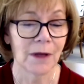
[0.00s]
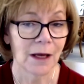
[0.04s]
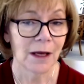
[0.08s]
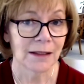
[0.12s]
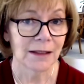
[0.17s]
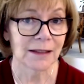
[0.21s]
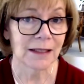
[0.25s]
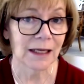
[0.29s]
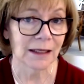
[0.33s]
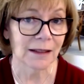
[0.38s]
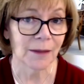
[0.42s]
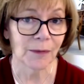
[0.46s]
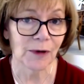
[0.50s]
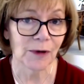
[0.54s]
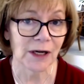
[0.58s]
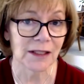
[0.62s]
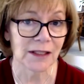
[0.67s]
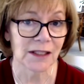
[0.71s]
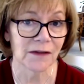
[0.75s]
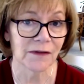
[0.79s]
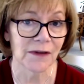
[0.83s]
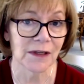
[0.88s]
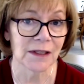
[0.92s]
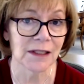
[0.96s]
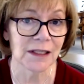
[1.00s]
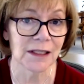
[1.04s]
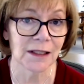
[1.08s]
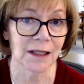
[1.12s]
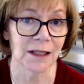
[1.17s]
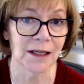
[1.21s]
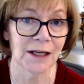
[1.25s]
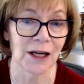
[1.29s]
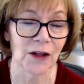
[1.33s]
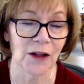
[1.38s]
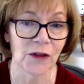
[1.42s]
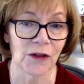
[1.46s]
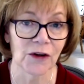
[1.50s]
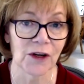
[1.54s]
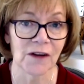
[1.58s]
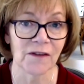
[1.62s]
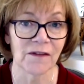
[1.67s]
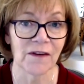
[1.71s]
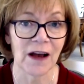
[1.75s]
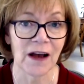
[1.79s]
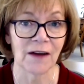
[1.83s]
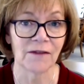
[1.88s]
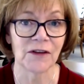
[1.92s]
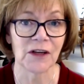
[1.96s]
set the price of insulin at
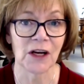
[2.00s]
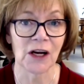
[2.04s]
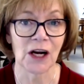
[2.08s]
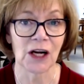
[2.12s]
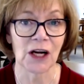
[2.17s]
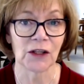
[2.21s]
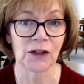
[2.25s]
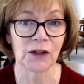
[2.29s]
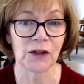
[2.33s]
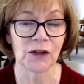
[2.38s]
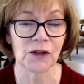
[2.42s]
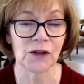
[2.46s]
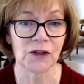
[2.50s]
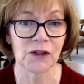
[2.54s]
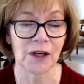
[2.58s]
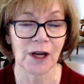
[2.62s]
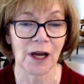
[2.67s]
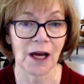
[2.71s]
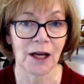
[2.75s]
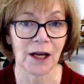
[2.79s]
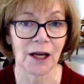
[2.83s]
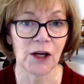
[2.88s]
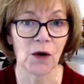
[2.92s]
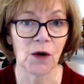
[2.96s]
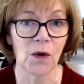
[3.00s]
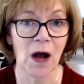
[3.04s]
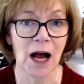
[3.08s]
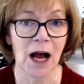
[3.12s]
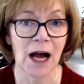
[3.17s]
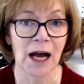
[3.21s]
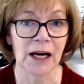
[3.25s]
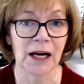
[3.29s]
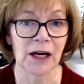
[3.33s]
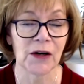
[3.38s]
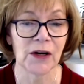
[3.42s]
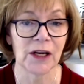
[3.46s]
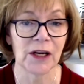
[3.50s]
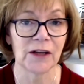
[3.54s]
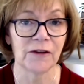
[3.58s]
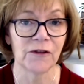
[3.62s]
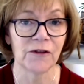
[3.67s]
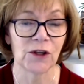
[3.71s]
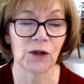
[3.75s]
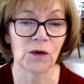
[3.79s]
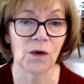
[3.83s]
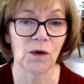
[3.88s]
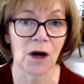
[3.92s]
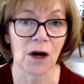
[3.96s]
$35, no higher
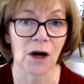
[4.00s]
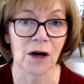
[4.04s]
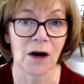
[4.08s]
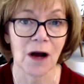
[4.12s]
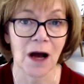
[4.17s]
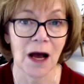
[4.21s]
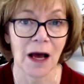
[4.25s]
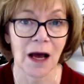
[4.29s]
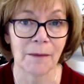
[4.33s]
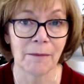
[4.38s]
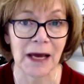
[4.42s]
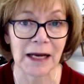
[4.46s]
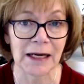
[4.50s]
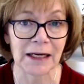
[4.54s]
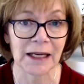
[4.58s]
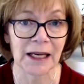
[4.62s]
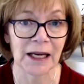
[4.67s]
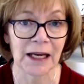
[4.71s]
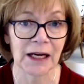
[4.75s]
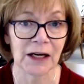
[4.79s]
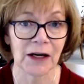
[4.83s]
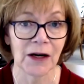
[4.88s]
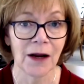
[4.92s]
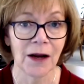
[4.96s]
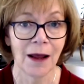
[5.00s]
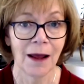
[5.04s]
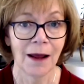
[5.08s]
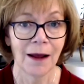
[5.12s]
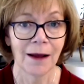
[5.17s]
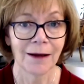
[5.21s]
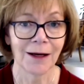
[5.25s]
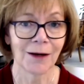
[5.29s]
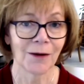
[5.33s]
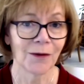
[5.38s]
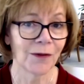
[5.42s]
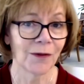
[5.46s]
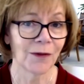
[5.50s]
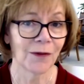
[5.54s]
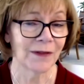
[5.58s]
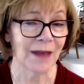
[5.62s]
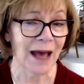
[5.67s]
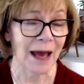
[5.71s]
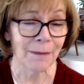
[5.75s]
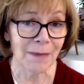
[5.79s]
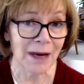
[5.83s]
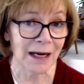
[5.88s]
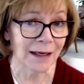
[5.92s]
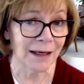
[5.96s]
if you are on Medicare. You know,
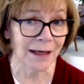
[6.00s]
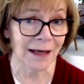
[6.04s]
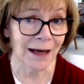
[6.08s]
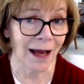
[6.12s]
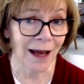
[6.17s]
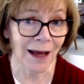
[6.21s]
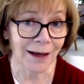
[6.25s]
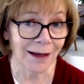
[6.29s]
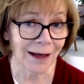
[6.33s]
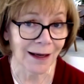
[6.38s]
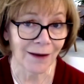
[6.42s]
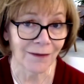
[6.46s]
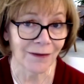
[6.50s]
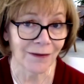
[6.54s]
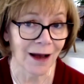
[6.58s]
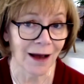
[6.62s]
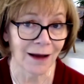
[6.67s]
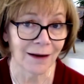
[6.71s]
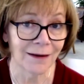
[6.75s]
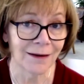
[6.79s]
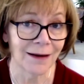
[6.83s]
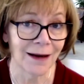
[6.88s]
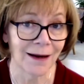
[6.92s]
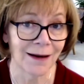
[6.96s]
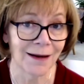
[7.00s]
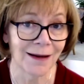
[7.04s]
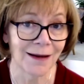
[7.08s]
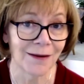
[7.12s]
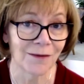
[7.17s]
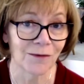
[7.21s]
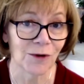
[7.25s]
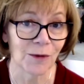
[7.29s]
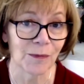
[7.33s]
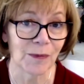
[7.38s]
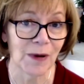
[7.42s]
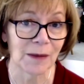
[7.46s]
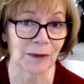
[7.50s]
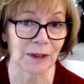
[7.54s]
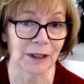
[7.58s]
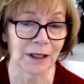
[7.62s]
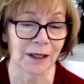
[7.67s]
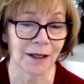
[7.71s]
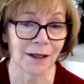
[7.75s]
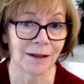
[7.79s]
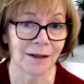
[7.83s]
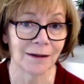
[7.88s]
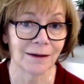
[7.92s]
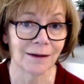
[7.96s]
that may not have gotten any
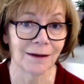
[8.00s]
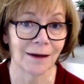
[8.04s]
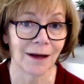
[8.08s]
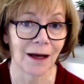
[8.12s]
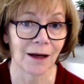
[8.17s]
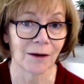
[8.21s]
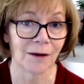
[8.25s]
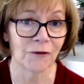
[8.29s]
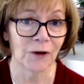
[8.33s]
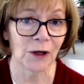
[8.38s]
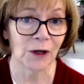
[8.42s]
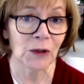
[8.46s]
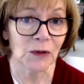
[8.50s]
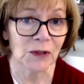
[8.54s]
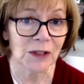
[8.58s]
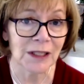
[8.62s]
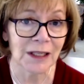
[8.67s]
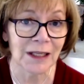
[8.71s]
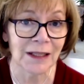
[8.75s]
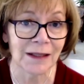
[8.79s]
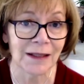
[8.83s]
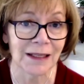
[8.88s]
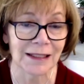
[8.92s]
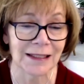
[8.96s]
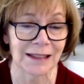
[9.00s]
Republican votes in the